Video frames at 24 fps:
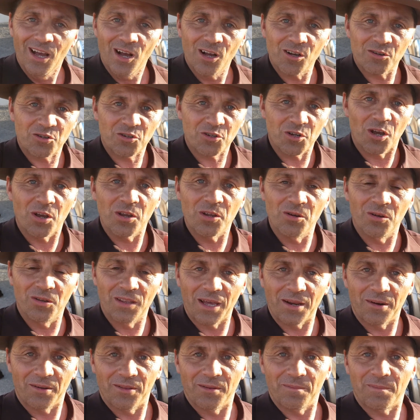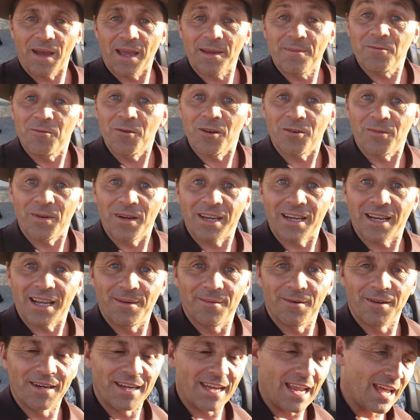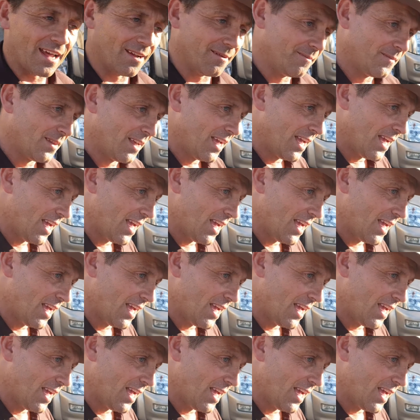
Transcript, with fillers: I'll show you all that on the paperwork when you come on down.